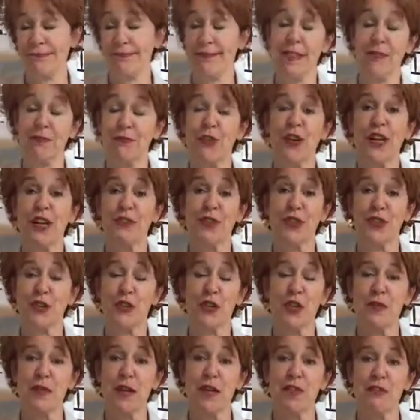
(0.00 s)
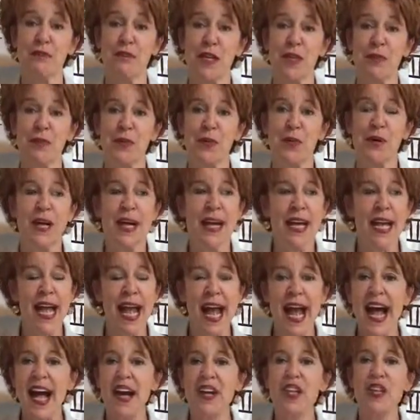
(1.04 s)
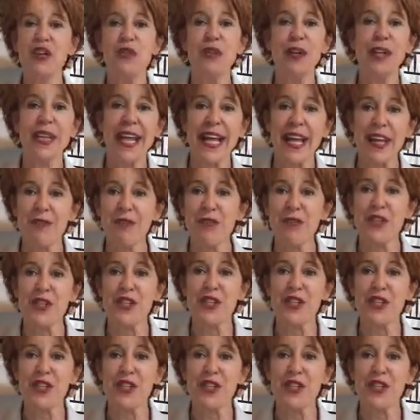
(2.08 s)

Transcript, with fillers: in front of a certain amount of people, how do you leverage